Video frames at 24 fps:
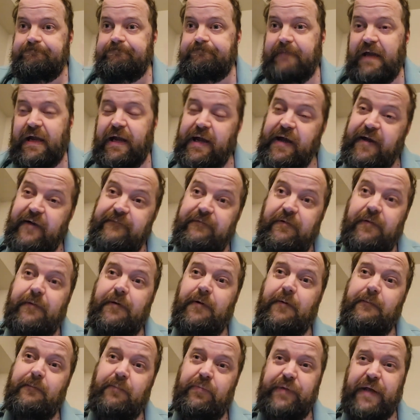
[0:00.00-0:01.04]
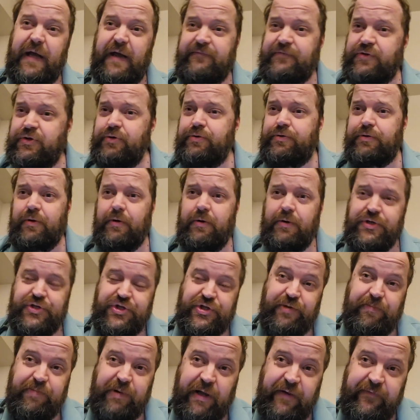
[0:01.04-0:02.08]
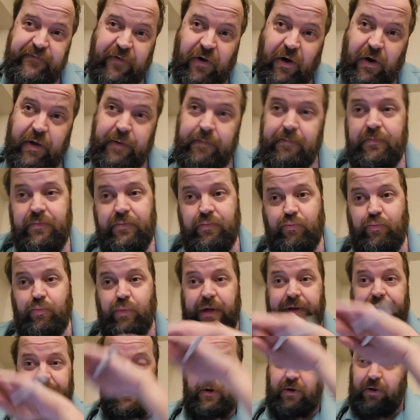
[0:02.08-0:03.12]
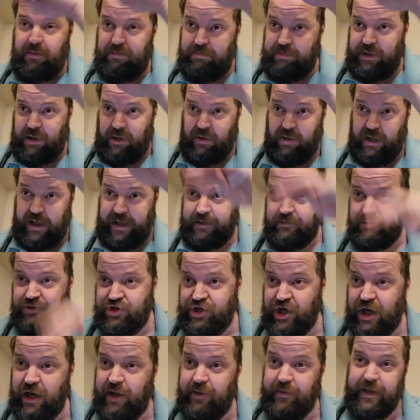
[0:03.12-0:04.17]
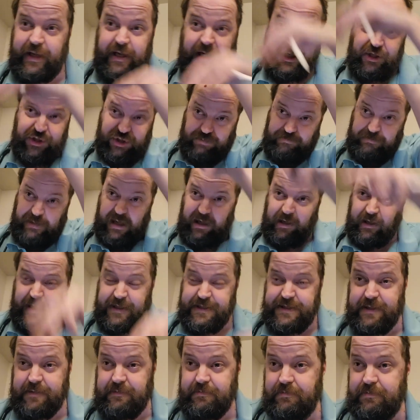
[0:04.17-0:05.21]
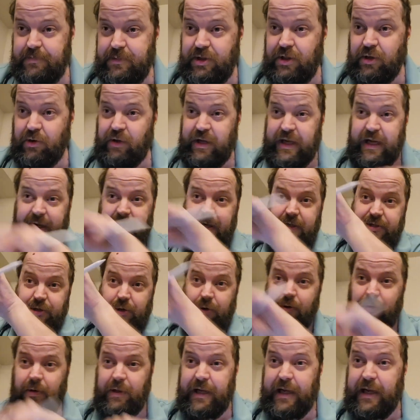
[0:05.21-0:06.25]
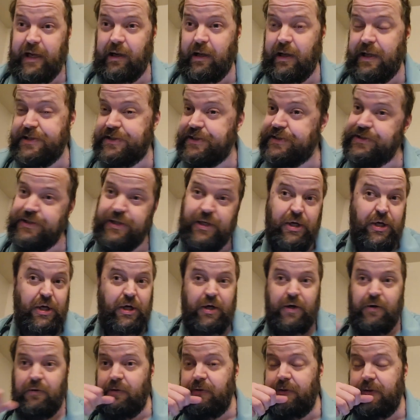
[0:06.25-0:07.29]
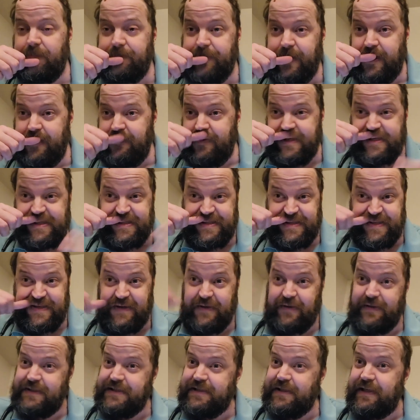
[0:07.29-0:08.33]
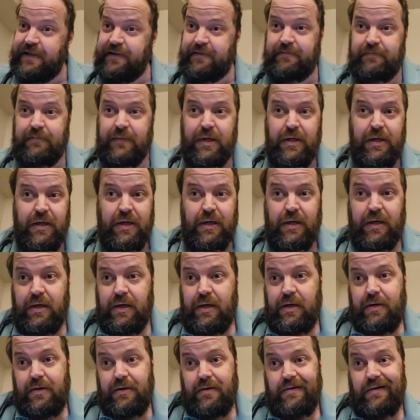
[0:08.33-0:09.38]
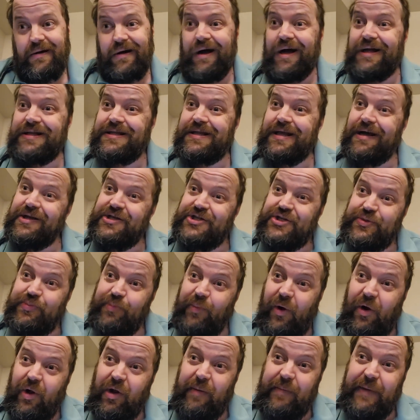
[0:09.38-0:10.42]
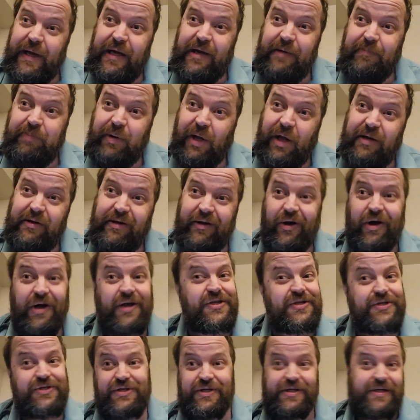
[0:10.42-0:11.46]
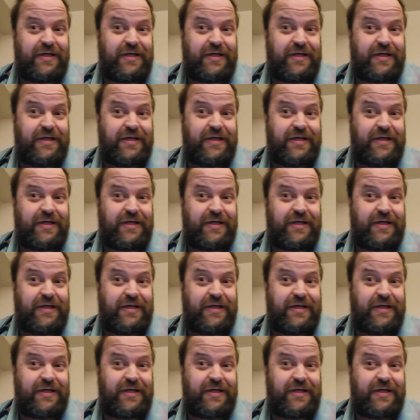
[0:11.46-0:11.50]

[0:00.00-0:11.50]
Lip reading: They have 2/3 of the blood volume when they're, like child age, adolescent, getting into early adolescence. When they're babies, it's like a small amount of blood loss